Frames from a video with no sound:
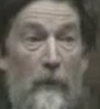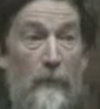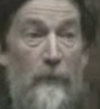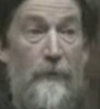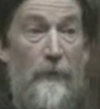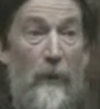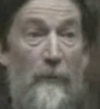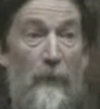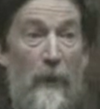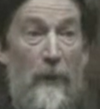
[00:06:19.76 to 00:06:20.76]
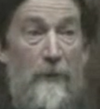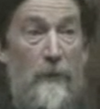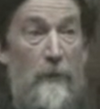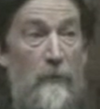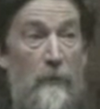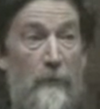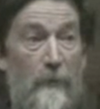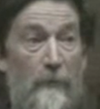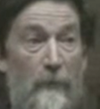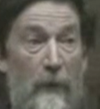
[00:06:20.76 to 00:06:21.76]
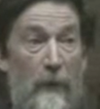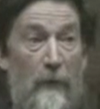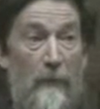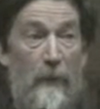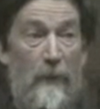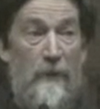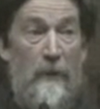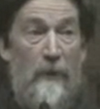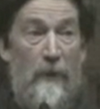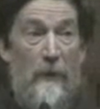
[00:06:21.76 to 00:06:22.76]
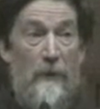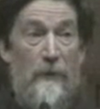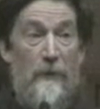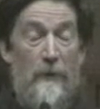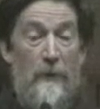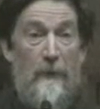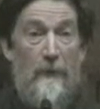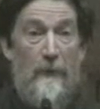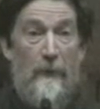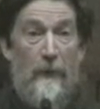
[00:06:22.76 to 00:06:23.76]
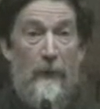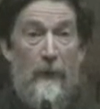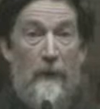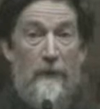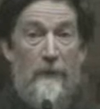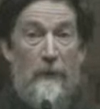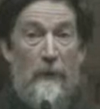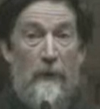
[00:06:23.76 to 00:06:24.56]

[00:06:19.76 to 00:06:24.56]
nobbled, not by Turnbull, but by somebody else. And